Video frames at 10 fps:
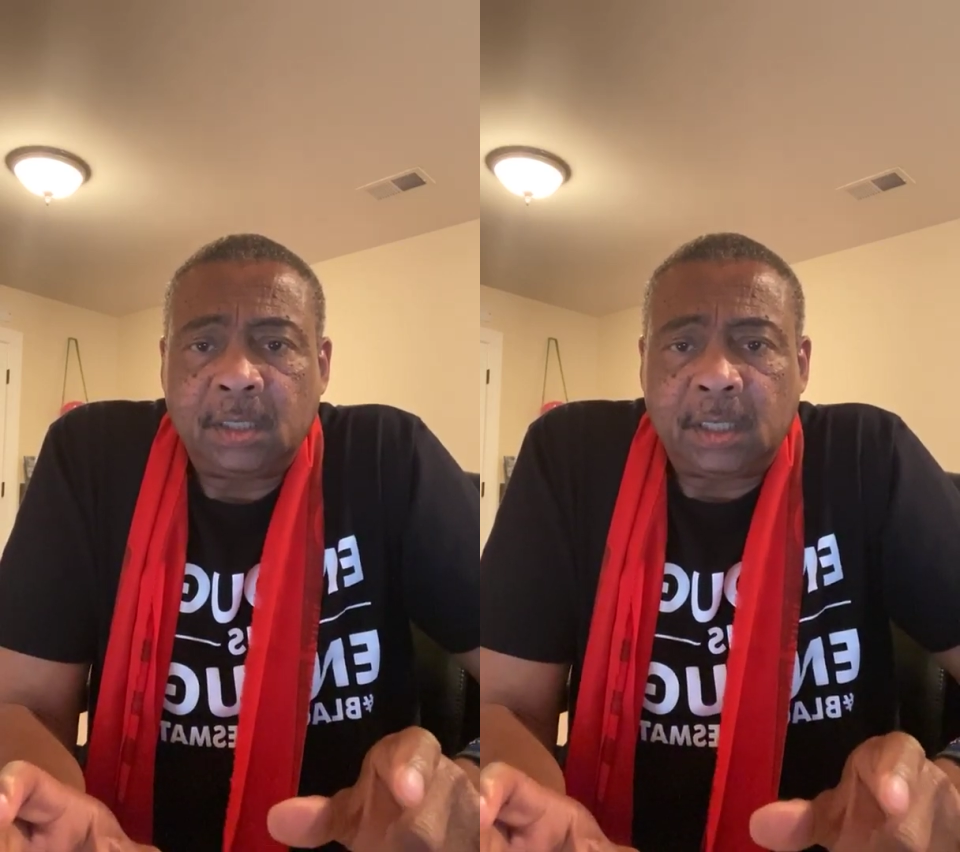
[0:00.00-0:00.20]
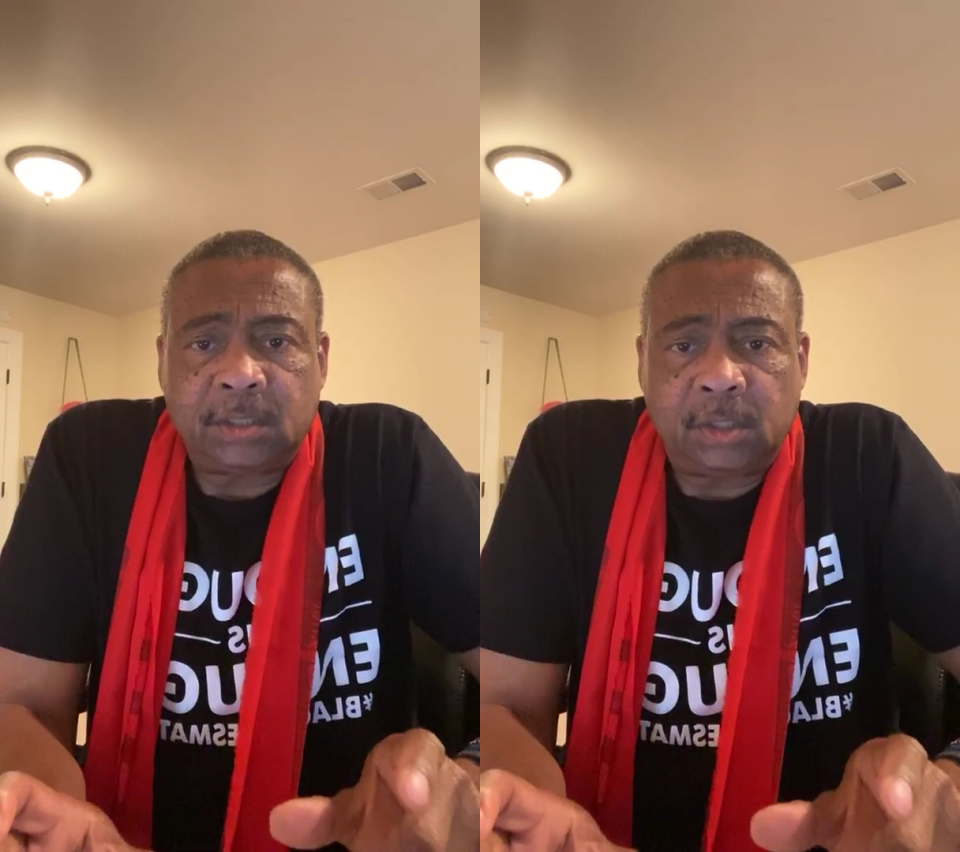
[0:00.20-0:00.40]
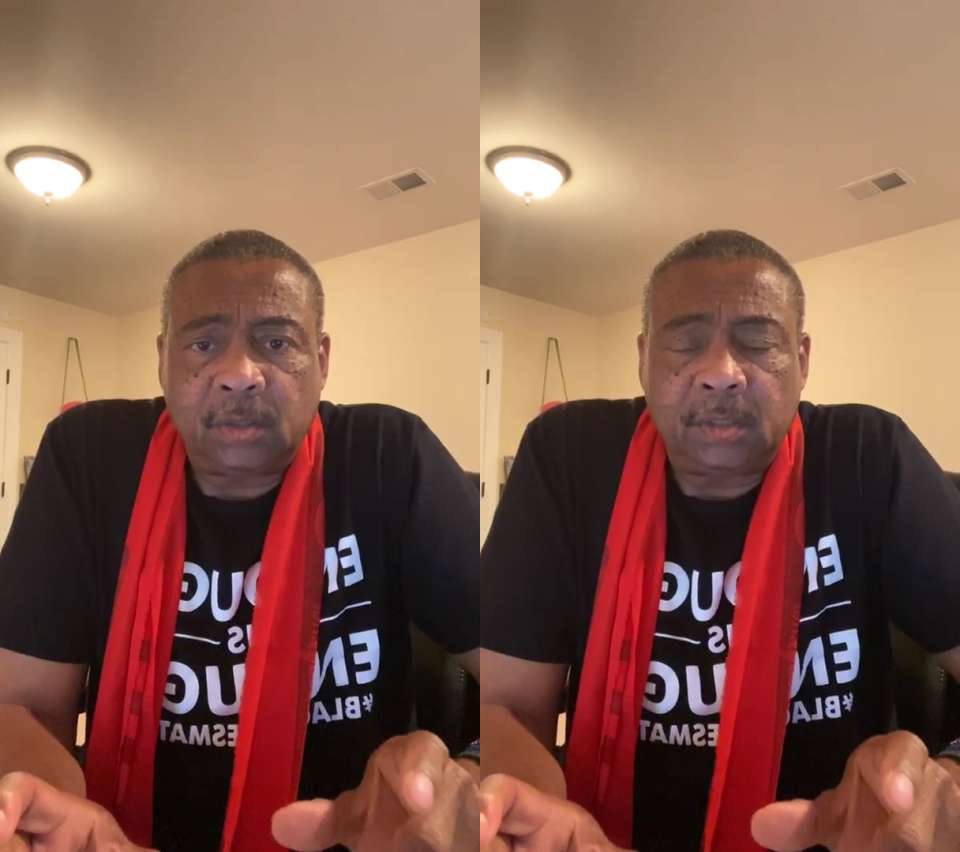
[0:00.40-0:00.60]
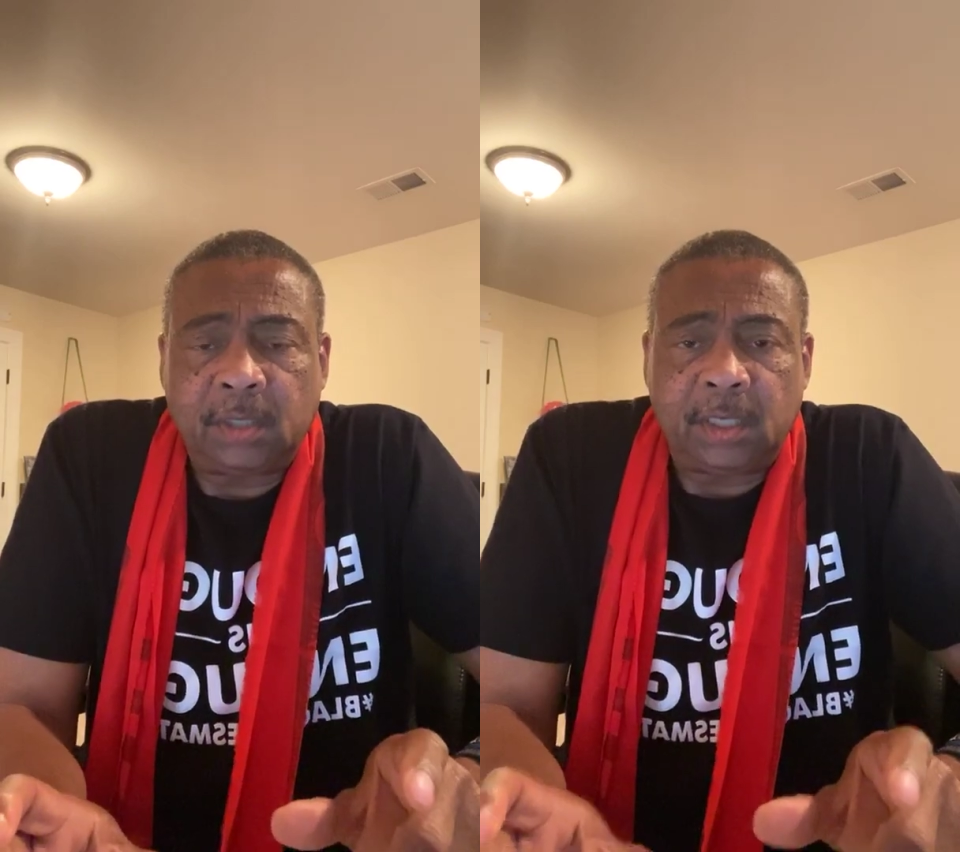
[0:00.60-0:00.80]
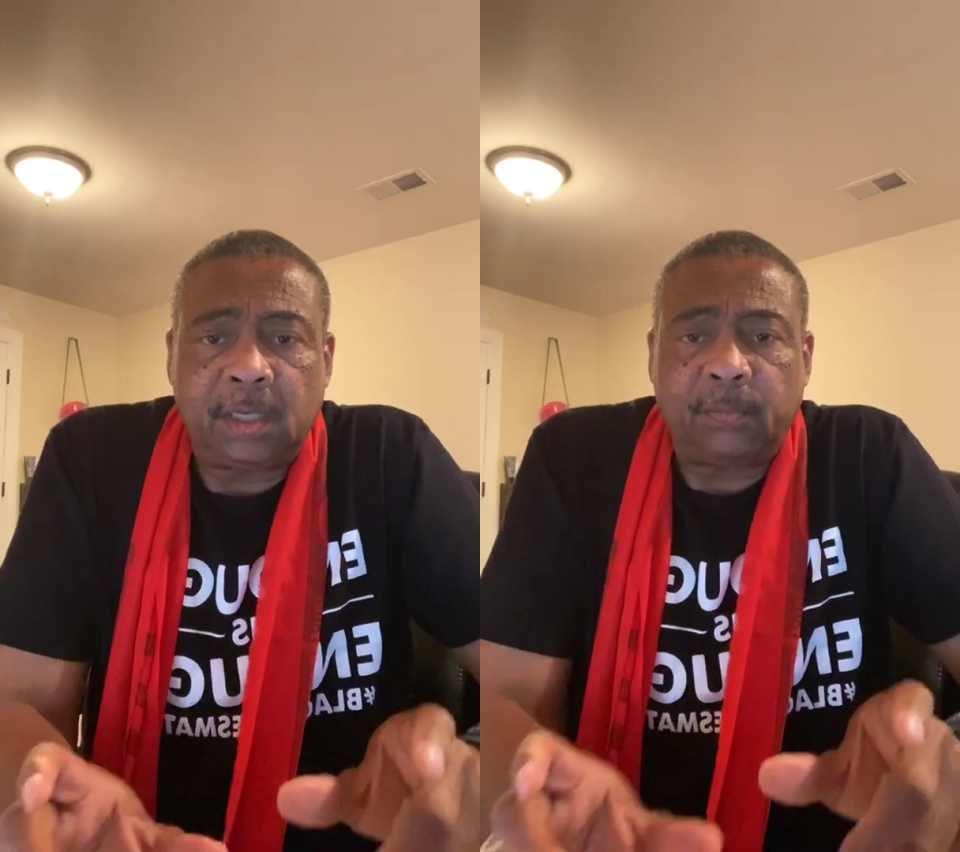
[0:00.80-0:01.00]
that
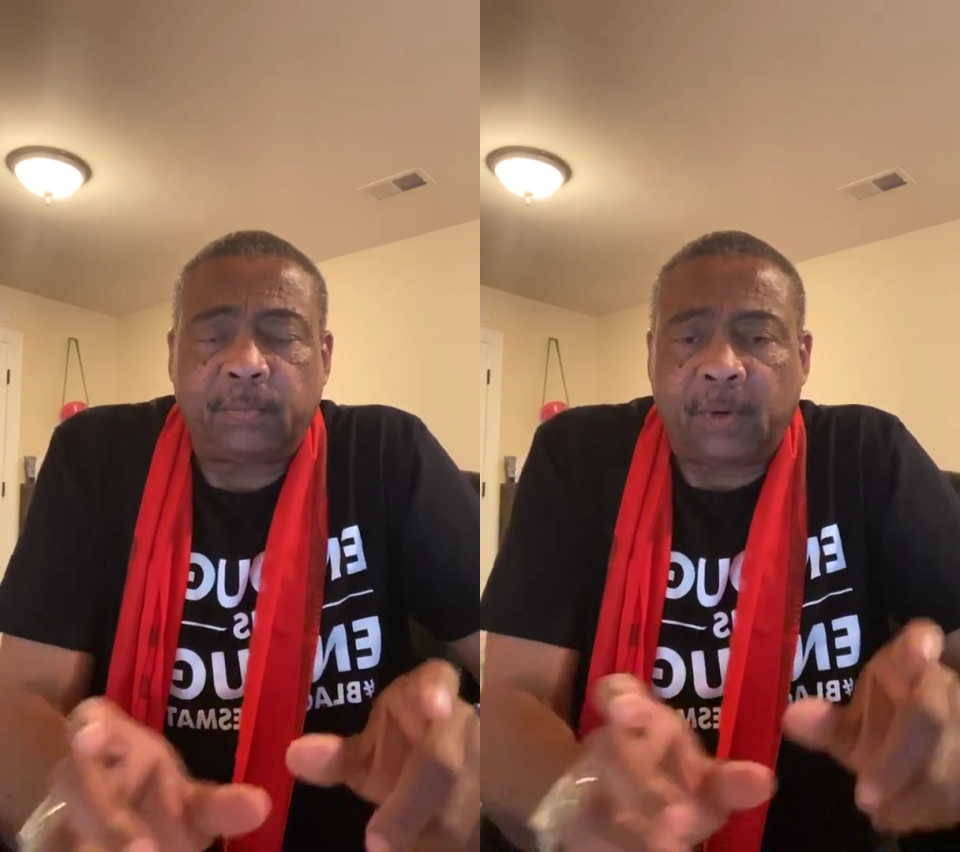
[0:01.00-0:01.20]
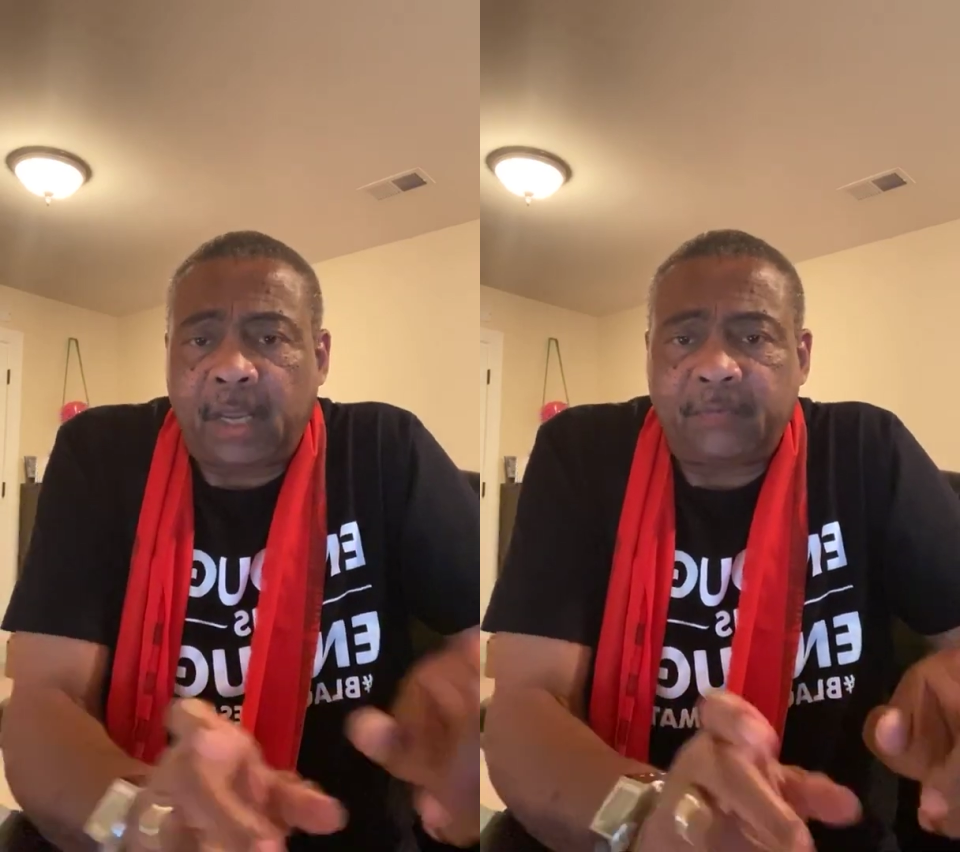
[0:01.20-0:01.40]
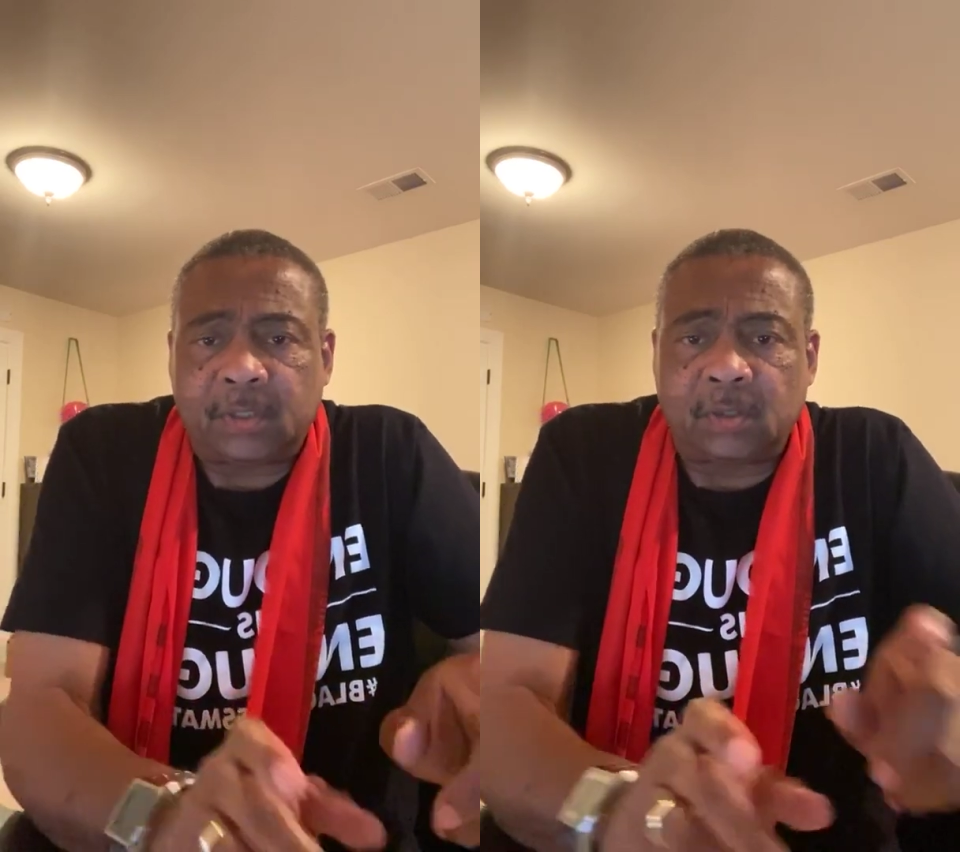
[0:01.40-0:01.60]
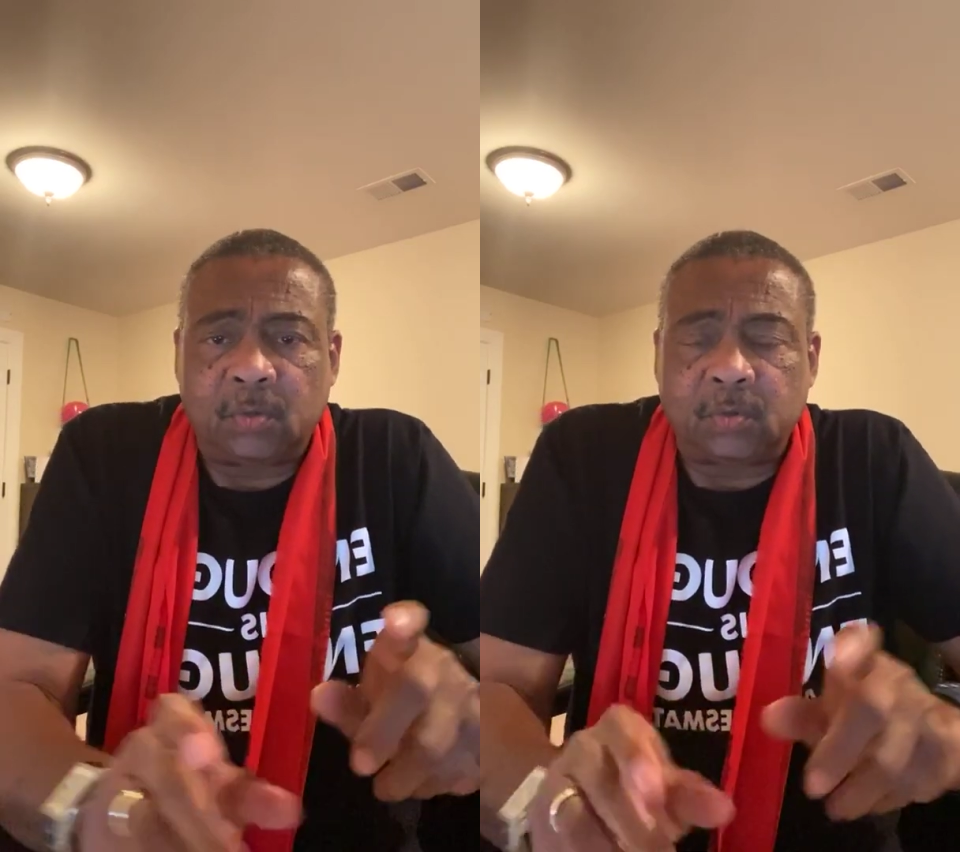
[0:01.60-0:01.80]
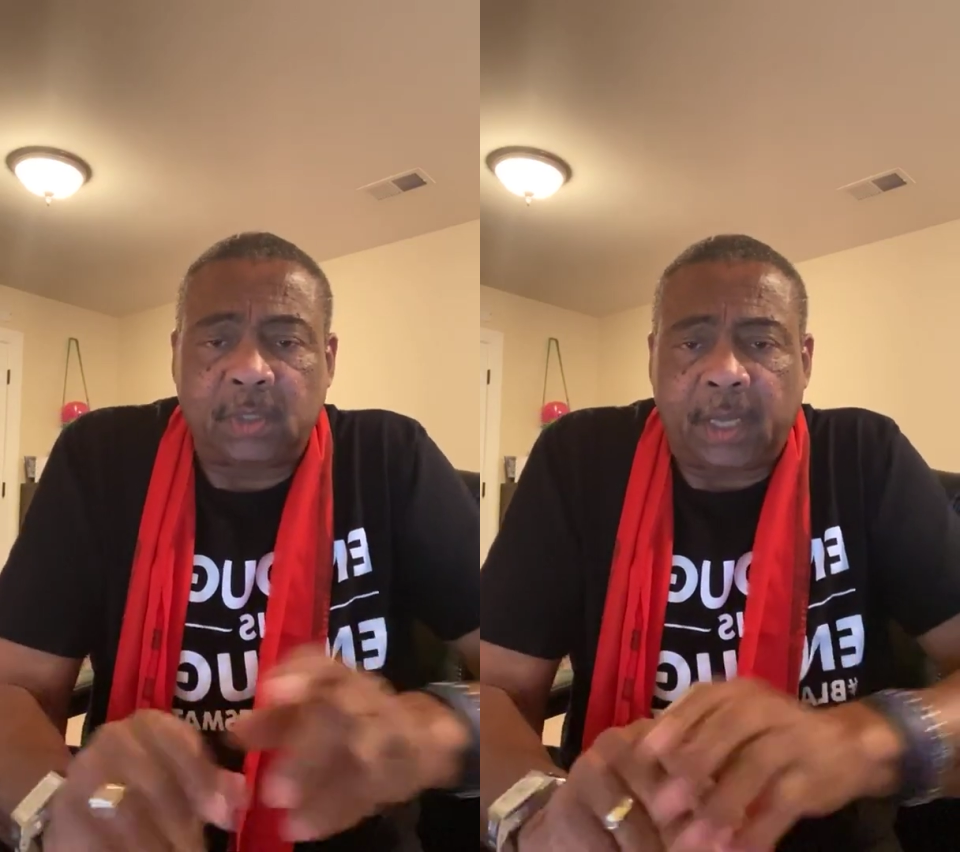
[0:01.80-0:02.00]
children in private
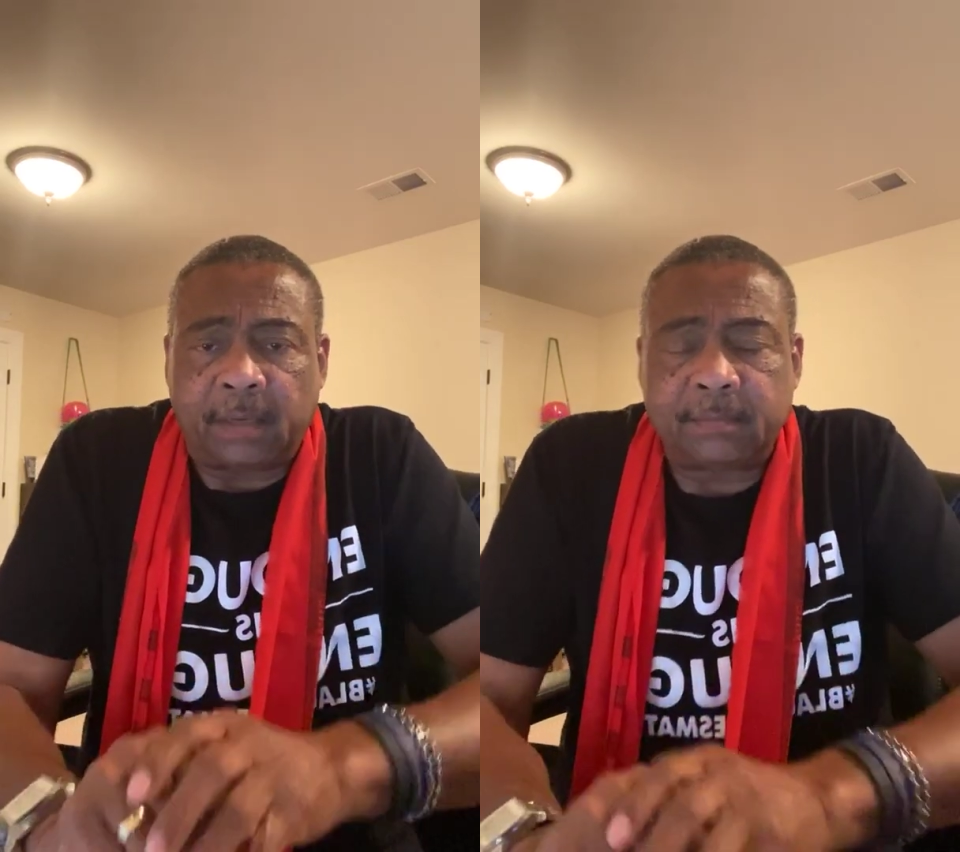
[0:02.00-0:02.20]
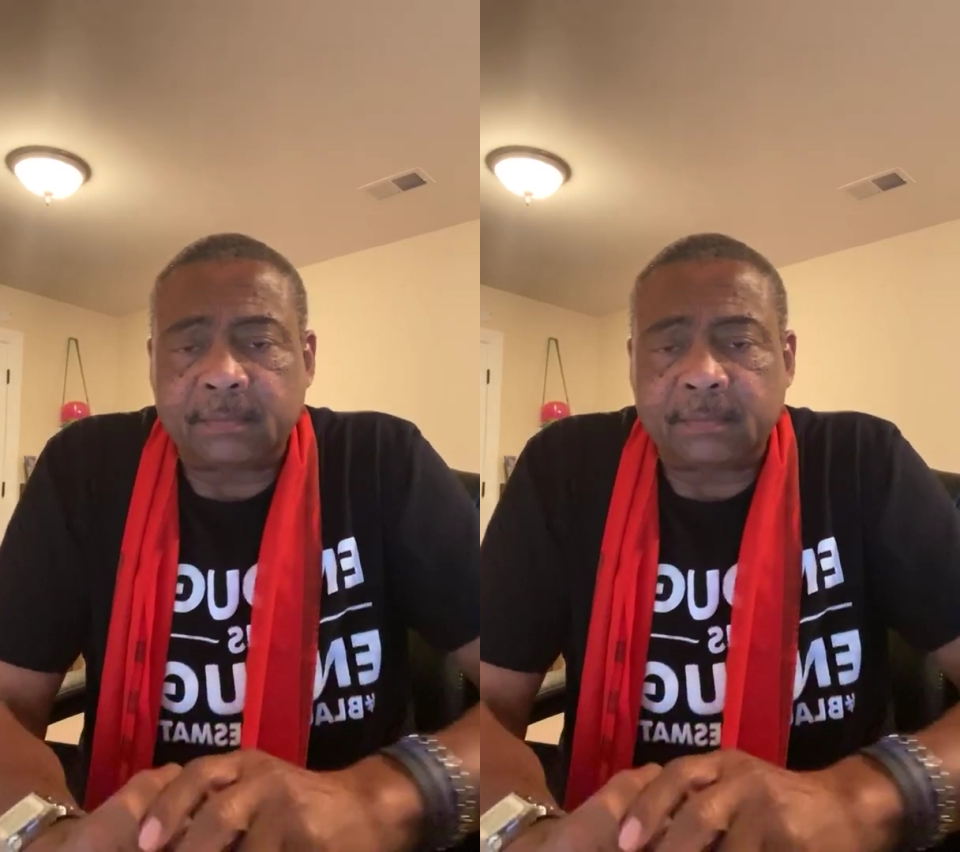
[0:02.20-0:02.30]
schools get?